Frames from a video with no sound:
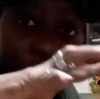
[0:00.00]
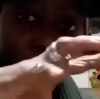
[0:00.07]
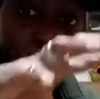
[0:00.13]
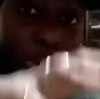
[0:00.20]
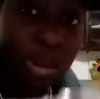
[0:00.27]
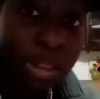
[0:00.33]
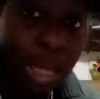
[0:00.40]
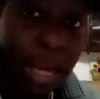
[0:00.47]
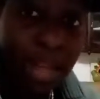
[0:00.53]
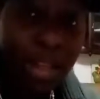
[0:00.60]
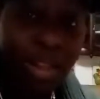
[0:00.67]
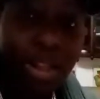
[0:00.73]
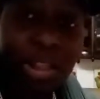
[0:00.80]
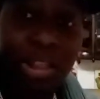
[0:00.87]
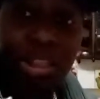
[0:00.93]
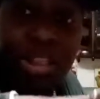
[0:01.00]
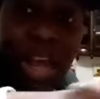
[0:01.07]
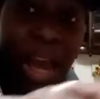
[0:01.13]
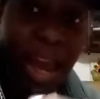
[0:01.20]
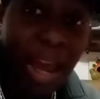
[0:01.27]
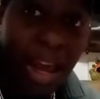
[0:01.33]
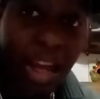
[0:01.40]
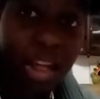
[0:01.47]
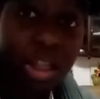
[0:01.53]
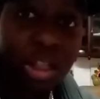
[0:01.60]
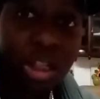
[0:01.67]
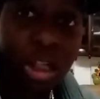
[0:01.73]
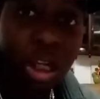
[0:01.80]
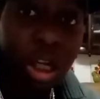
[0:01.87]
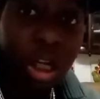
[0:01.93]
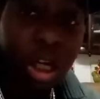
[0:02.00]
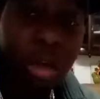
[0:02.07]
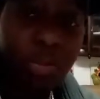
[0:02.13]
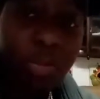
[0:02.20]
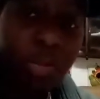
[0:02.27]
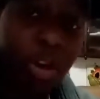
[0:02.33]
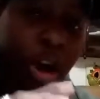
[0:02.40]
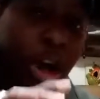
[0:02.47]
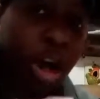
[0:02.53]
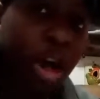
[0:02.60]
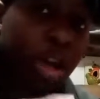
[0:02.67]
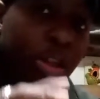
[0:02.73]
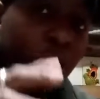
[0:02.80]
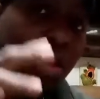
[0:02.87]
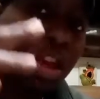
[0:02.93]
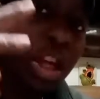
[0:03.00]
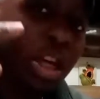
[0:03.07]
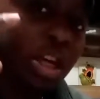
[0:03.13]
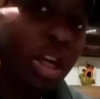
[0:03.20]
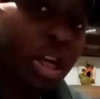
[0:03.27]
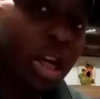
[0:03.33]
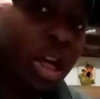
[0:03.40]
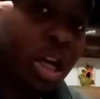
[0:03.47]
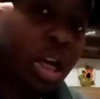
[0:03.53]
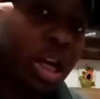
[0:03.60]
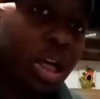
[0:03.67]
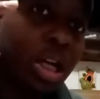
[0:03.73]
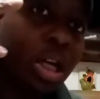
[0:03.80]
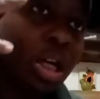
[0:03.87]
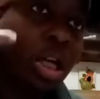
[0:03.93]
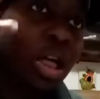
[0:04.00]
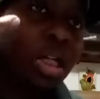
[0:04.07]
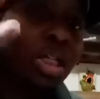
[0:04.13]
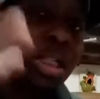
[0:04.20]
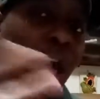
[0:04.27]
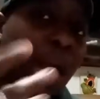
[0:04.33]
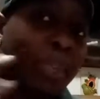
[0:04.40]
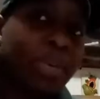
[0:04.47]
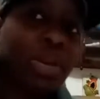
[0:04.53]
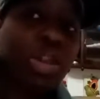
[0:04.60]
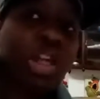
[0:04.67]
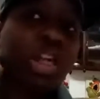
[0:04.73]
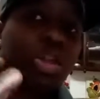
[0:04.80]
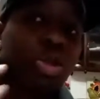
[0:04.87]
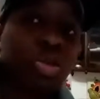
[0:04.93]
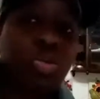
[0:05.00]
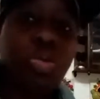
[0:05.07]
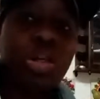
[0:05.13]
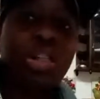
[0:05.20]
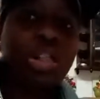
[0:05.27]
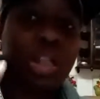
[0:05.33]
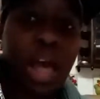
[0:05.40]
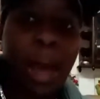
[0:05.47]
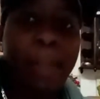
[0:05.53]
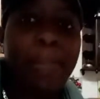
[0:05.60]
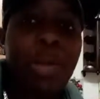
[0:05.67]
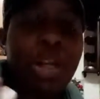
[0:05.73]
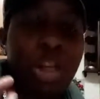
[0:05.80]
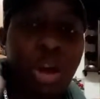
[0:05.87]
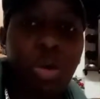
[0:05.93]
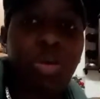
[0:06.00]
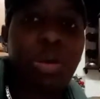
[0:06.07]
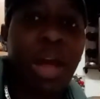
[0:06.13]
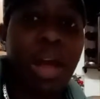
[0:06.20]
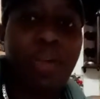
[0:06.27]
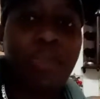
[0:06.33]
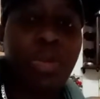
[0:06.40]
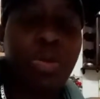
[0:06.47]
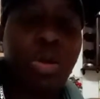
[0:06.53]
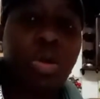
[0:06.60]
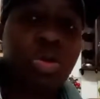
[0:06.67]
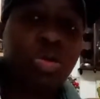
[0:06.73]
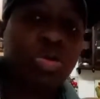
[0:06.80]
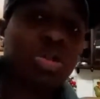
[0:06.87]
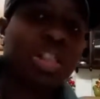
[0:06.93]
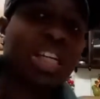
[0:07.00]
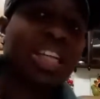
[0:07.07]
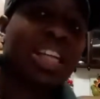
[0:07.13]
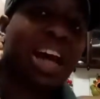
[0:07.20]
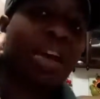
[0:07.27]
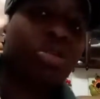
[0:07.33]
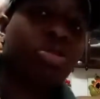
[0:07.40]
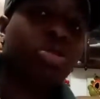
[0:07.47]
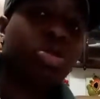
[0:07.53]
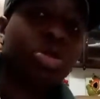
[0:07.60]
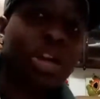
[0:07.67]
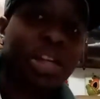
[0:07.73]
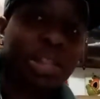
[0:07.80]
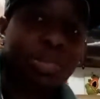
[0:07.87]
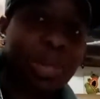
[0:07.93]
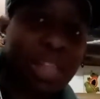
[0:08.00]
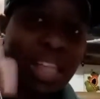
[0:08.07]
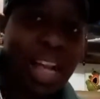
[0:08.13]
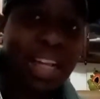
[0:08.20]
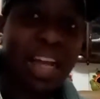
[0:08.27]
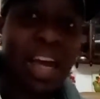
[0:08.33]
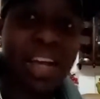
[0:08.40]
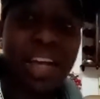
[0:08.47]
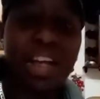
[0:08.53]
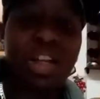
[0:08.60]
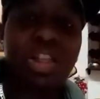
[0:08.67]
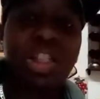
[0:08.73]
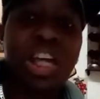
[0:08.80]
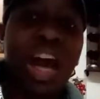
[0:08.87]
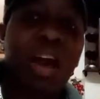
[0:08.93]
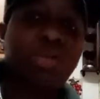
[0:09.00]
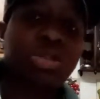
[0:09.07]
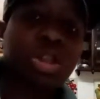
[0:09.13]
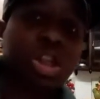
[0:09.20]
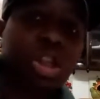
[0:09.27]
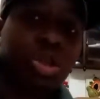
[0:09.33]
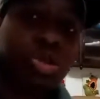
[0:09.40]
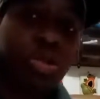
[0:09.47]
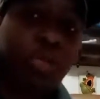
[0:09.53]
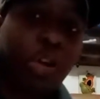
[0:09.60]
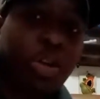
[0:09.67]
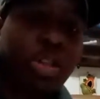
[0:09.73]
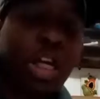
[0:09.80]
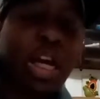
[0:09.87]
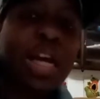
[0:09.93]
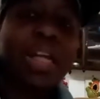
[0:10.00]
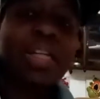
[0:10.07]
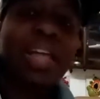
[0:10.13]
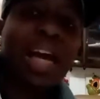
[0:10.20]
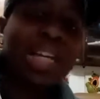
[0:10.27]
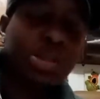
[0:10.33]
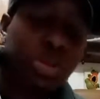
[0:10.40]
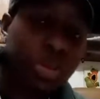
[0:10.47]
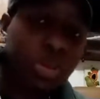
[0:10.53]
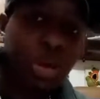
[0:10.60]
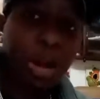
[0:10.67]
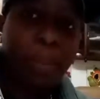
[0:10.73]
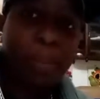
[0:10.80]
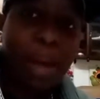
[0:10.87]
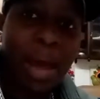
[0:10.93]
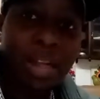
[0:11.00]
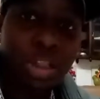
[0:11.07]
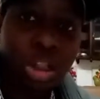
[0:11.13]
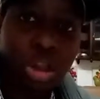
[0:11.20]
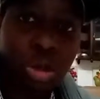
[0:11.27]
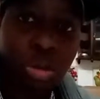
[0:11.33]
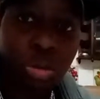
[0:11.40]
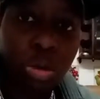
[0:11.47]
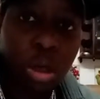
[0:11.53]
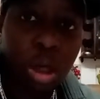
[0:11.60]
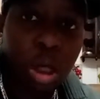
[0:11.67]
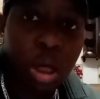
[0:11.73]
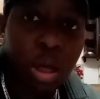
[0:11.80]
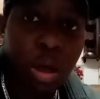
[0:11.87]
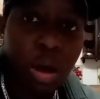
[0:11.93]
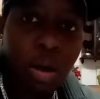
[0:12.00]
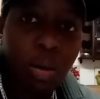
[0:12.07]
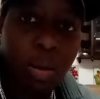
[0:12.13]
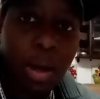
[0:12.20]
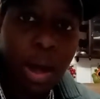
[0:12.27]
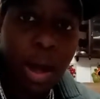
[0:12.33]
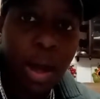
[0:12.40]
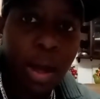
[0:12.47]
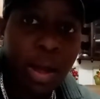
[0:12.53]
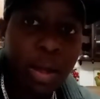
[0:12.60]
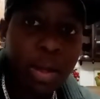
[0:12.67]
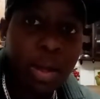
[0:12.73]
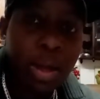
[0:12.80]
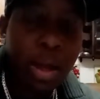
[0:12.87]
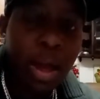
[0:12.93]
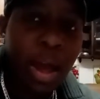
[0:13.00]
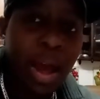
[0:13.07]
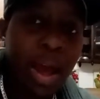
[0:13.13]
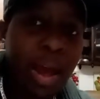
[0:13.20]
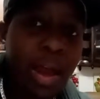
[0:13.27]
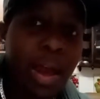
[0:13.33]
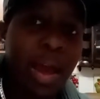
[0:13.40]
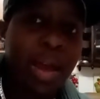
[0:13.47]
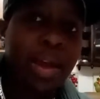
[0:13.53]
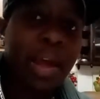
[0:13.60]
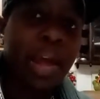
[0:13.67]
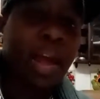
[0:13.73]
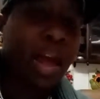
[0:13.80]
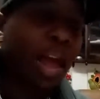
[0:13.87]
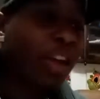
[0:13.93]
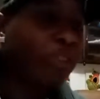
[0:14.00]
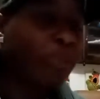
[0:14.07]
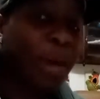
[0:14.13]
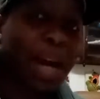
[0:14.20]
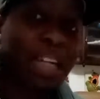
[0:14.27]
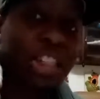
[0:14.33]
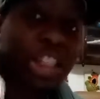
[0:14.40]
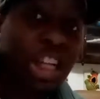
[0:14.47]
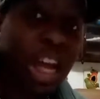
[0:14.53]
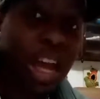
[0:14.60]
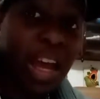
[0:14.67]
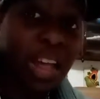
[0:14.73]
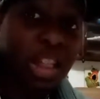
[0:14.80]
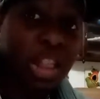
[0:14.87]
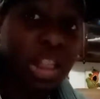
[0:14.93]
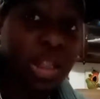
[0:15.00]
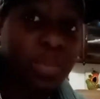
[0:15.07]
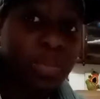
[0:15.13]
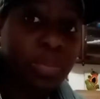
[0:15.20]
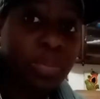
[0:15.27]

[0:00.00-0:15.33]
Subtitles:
set the stage for the type of things you want to happen in your life, you send out, you transmit that kind of energy out into the universe, that's what will come back to you. Okay? And if by chance